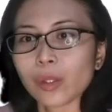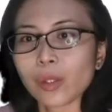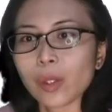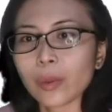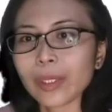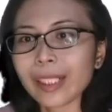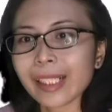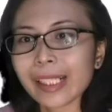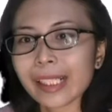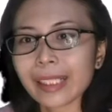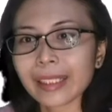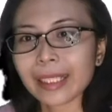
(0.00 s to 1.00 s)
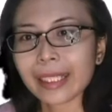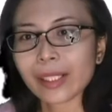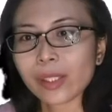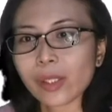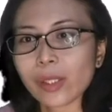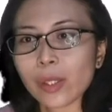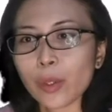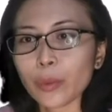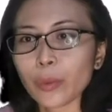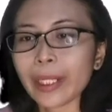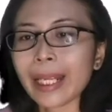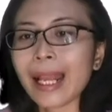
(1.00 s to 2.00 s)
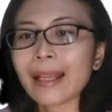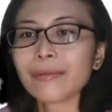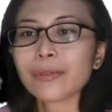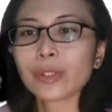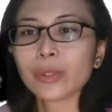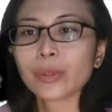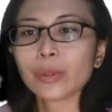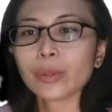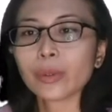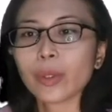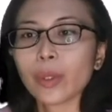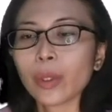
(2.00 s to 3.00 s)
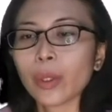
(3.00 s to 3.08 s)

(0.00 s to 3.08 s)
So in this sentence, we have to,